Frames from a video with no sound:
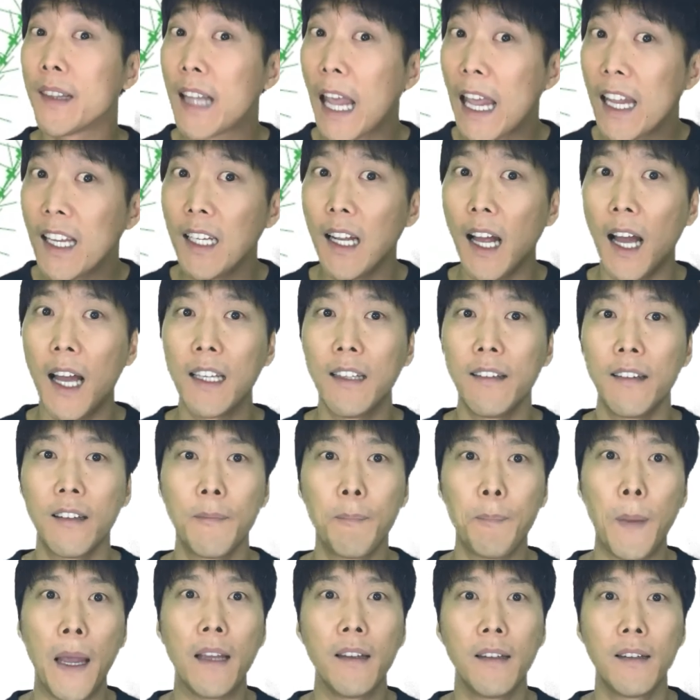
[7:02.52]
data in
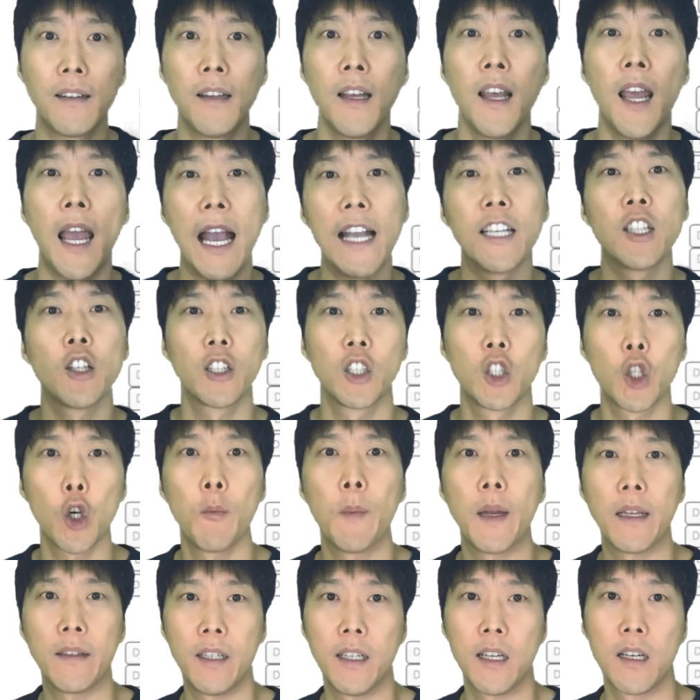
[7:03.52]
space as a
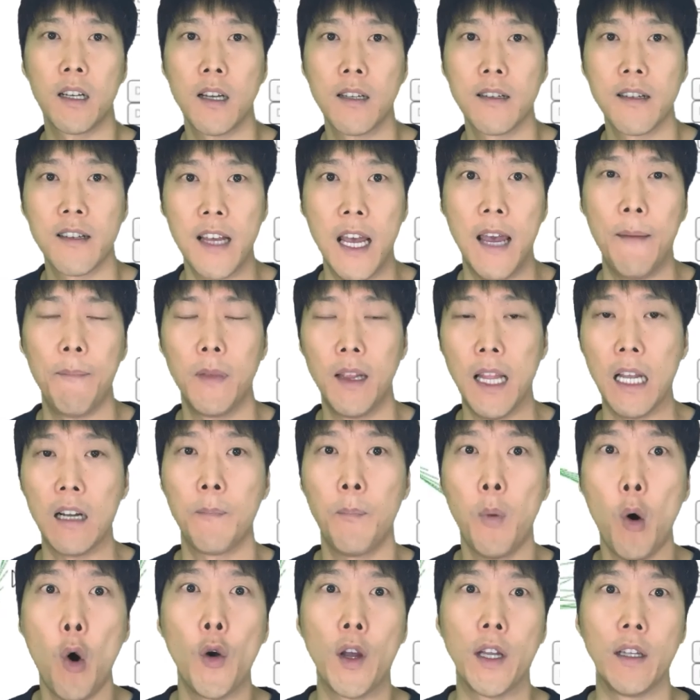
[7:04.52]
geometric concept,
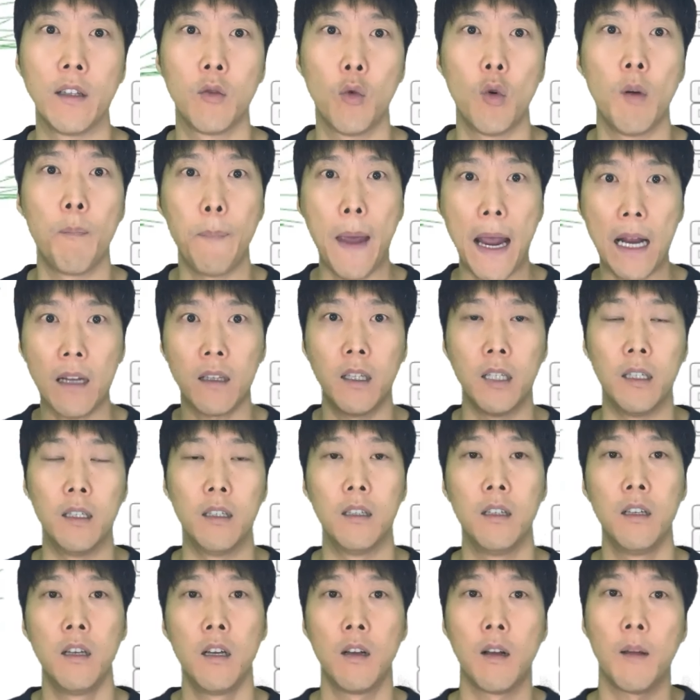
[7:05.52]
like point or vector
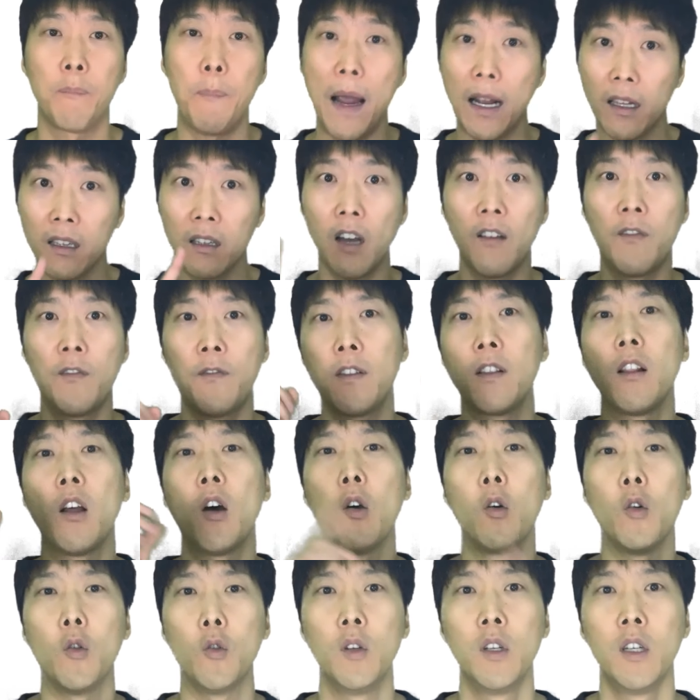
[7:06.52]

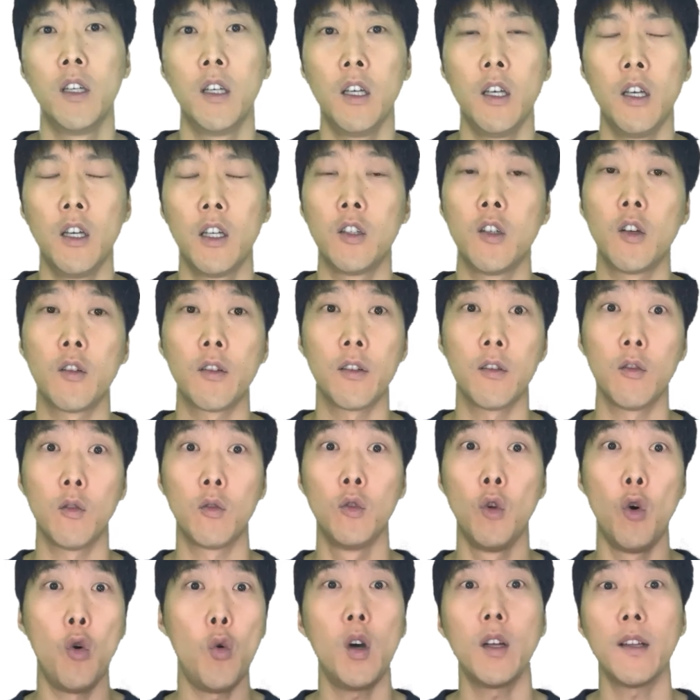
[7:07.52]
flow. So
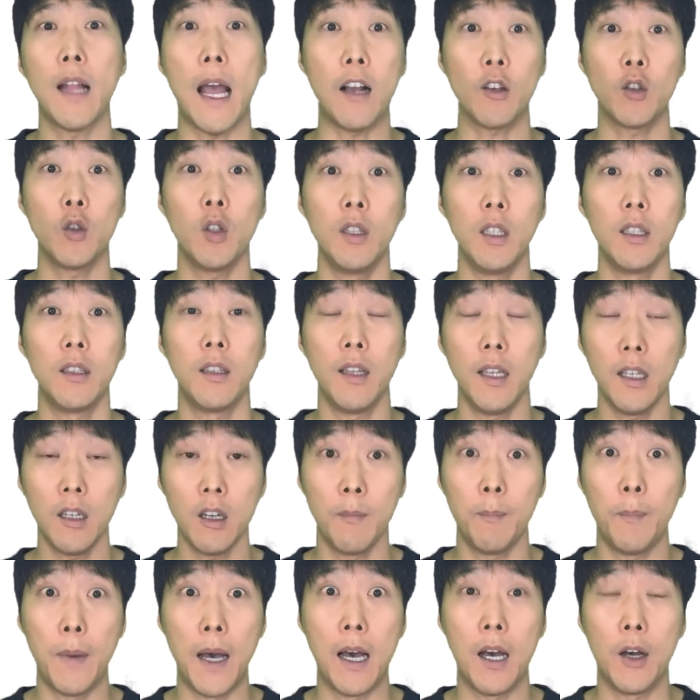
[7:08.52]
no one actually think
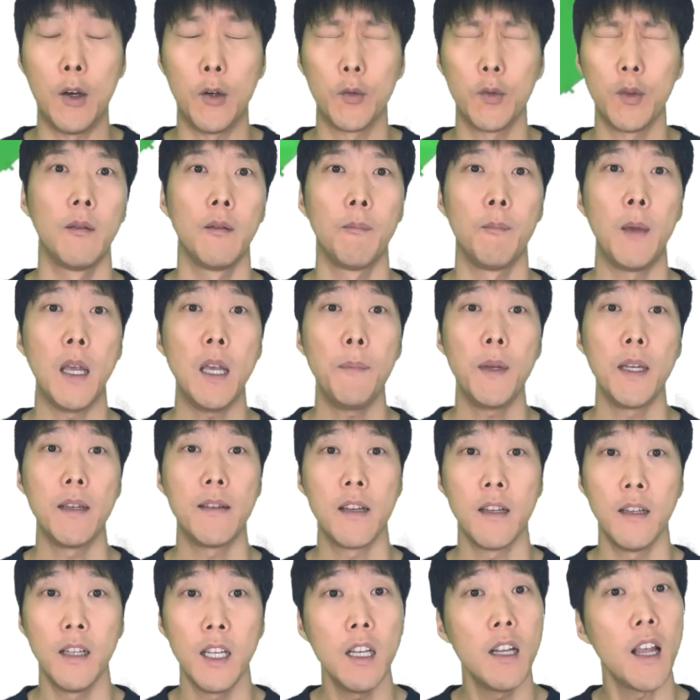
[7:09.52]
about, maybe
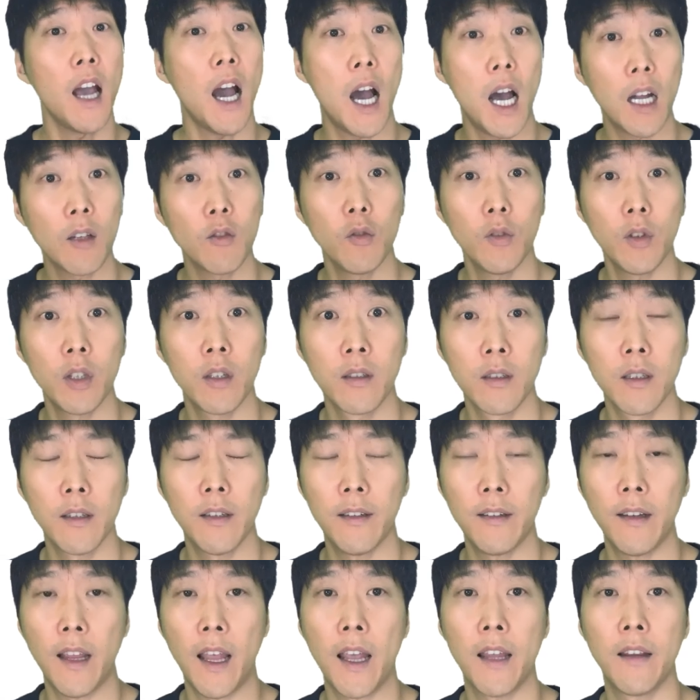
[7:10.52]
it's really hard to
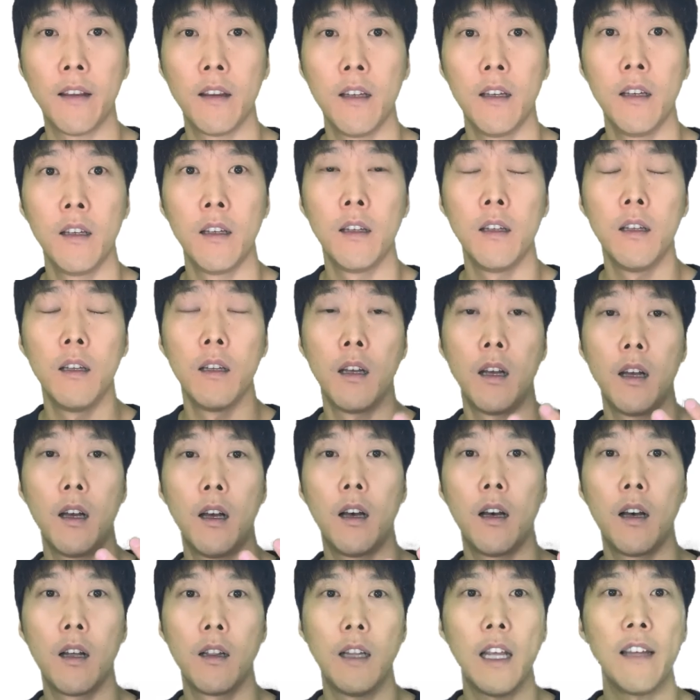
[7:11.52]
understand,
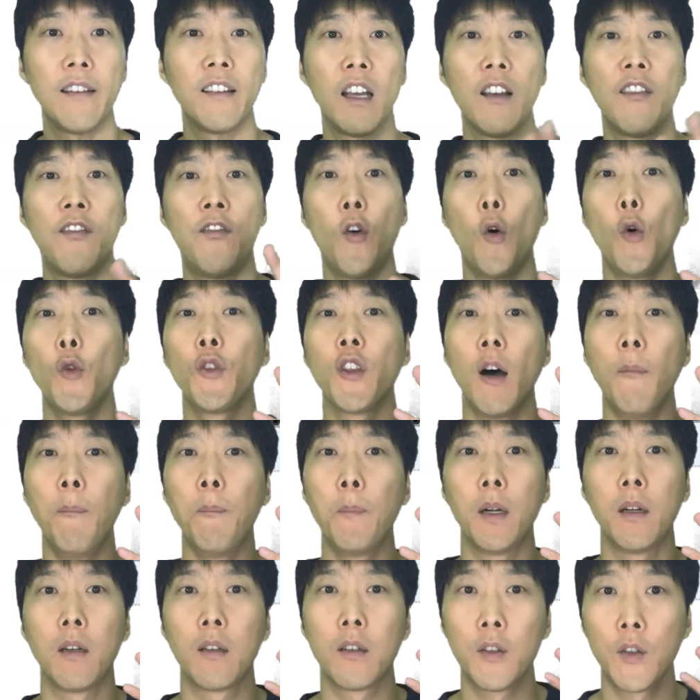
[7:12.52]
let's say 4
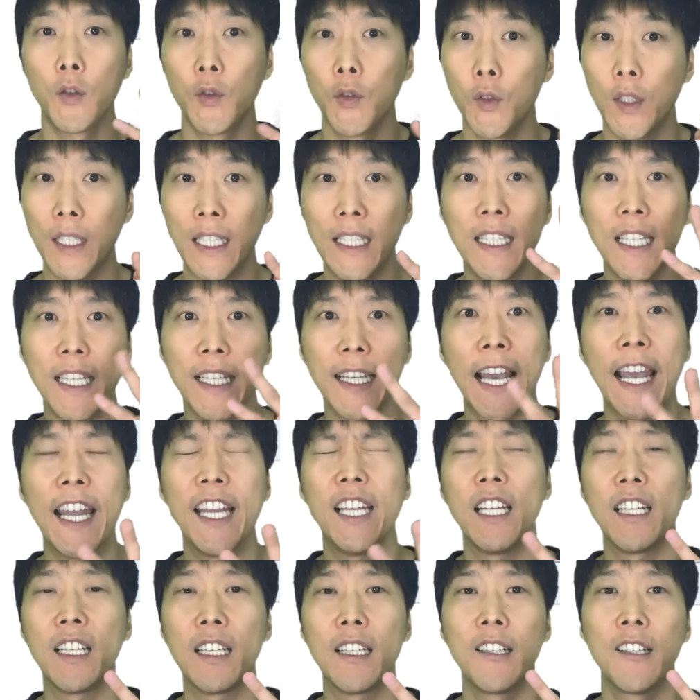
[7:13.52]
number to
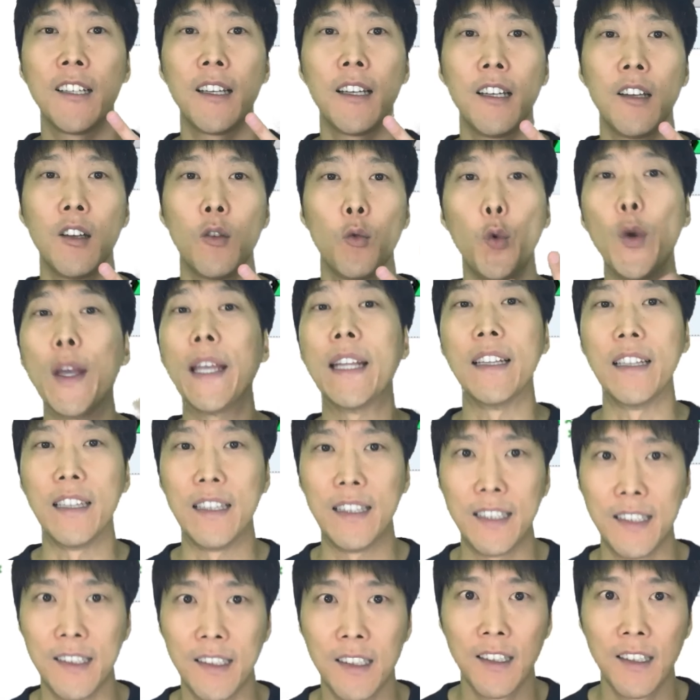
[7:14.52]
indicating wind,